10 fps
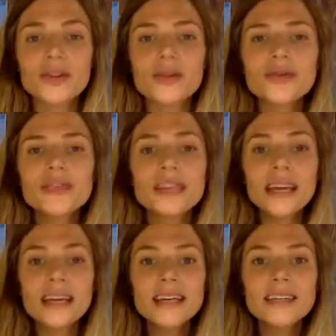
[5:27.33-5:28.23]
those
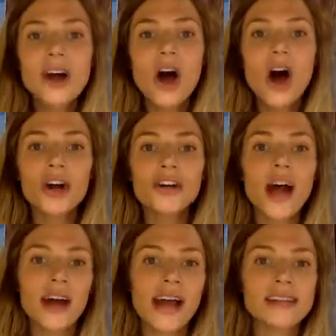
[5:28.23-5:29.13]
things are
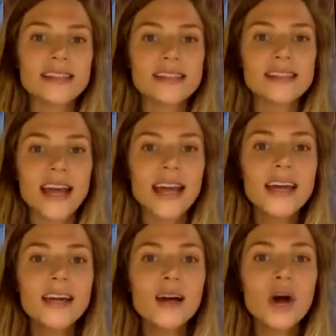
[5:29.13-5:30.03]
not at
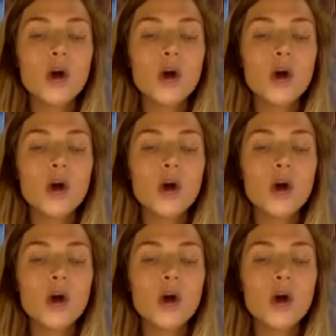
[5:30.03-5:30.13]
stake,